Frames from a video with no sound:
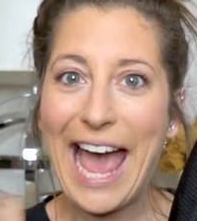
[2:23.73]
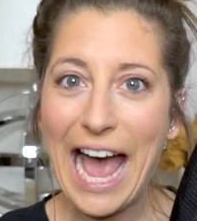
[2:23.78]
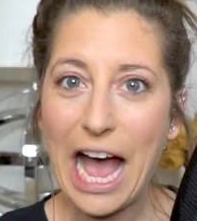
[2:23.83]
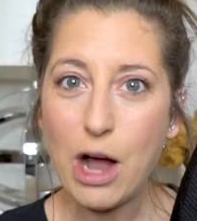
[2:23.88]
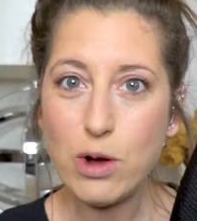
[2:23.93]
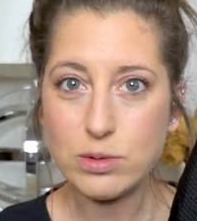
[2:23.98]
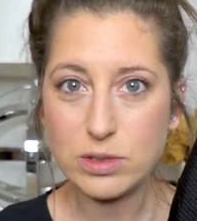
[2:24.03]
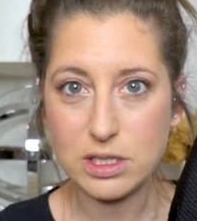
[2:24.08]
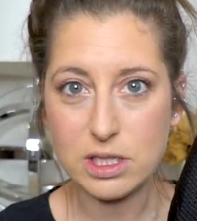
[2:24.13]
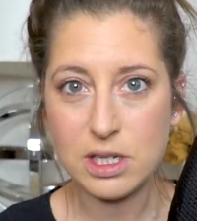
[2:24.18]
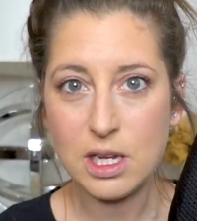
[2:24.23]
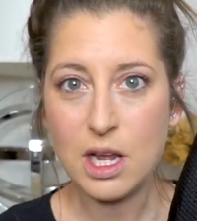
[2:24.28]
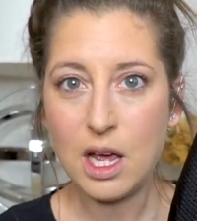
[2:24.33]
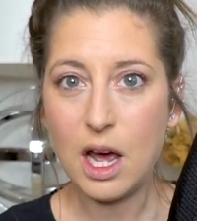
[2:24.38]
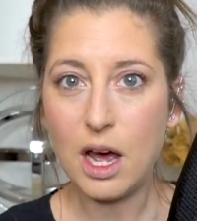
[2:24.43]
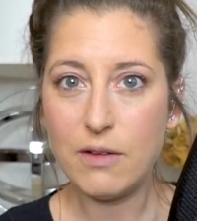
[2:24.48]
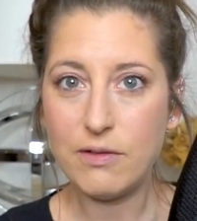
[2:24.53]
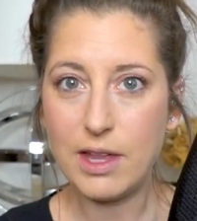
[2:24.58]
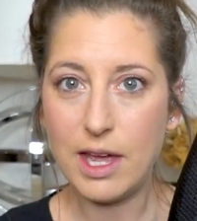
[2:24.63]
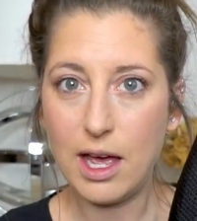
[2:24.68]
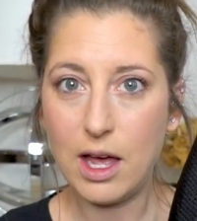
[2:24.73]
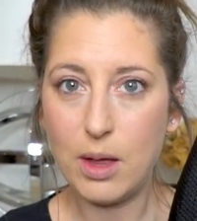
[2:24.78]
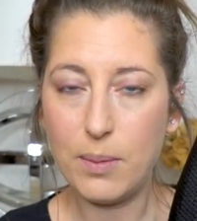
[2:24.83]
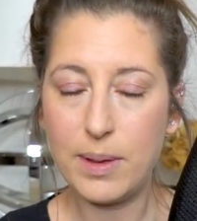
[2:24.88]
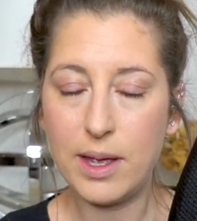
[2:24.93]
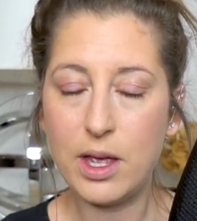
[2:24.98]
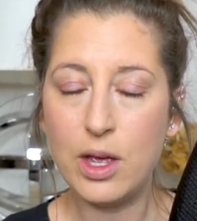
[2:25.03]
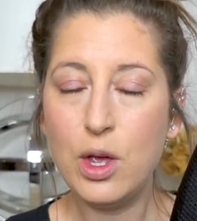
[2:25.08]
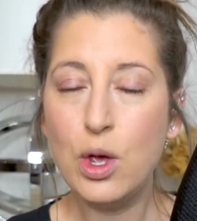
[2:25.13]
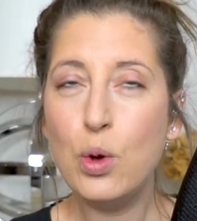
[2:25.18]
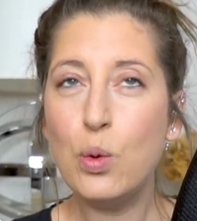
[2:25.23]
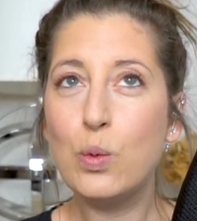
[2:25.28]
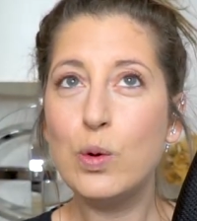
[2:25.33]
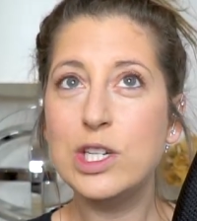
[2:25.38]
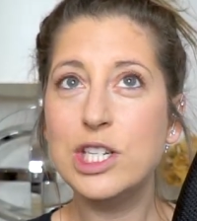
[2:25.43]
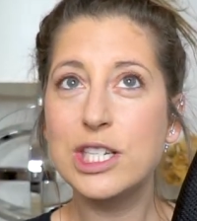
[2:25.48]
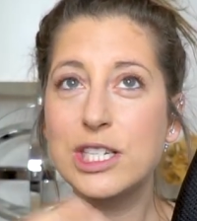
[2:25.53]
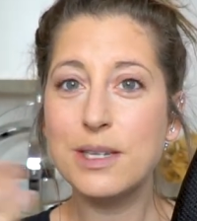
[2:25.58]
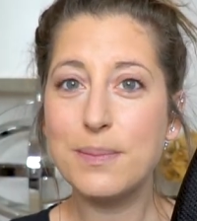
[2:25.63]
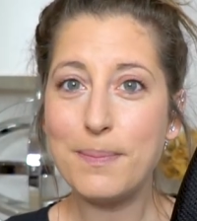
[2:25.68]
out of the helmet,
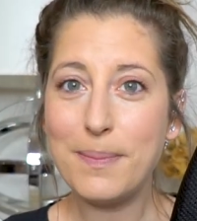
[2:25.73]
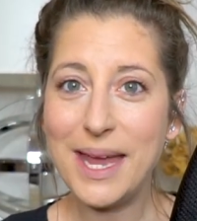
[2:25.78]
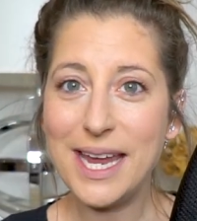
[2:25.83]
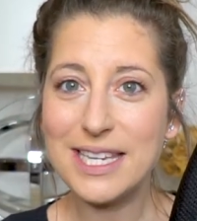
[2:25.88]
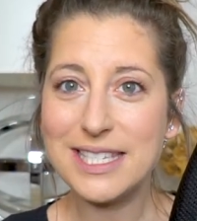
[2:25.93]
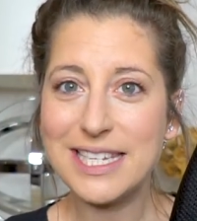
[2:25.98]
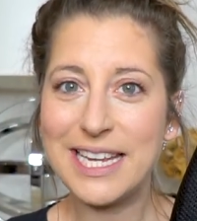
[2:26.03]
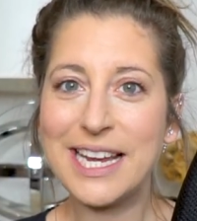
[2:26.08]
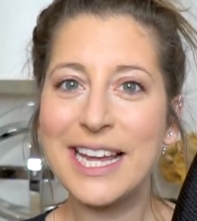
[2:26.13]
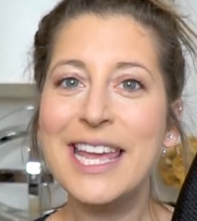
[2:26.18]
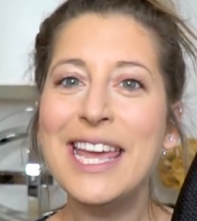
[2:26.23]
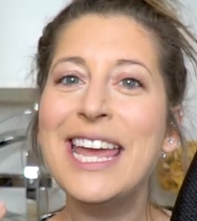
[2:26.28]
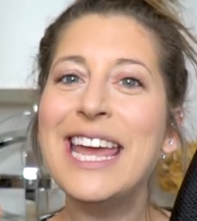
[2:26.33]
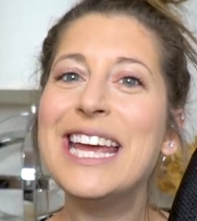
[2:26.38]
which is amazing.